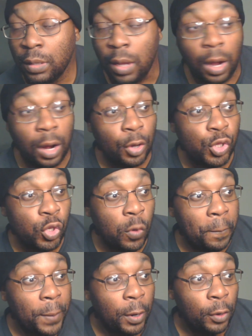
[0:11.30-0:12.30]
Are you
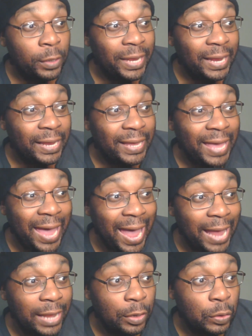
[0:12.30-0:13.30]
burning
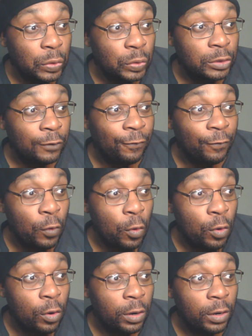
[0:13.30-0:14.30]
candles
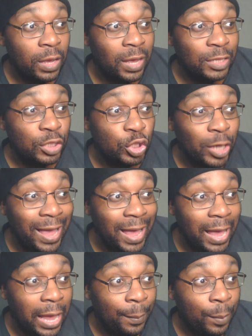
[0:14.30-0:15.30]
for a
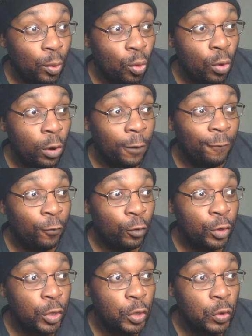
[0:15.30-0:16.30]
job or for
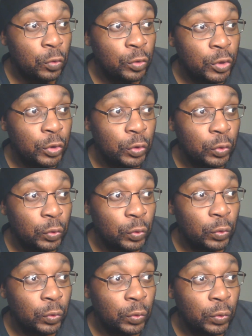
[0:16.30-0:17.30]
you
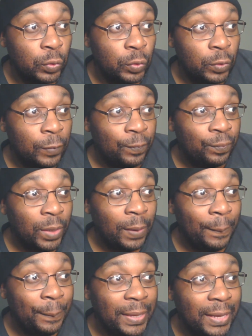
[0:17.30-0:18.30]
to
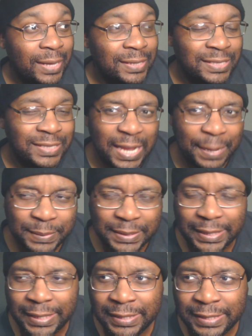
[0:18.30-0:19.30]
be
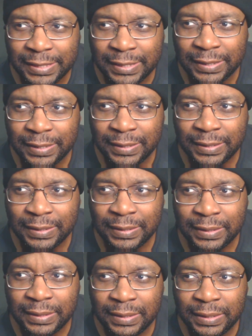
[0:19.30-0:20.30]
accepted
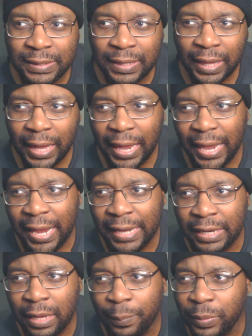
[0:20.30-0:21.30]

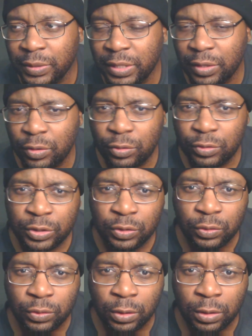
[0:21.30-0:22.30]
in a particular
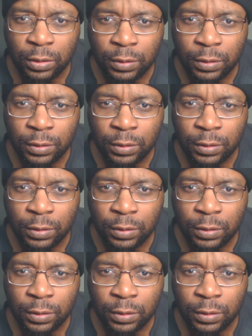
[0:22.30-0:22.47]
school?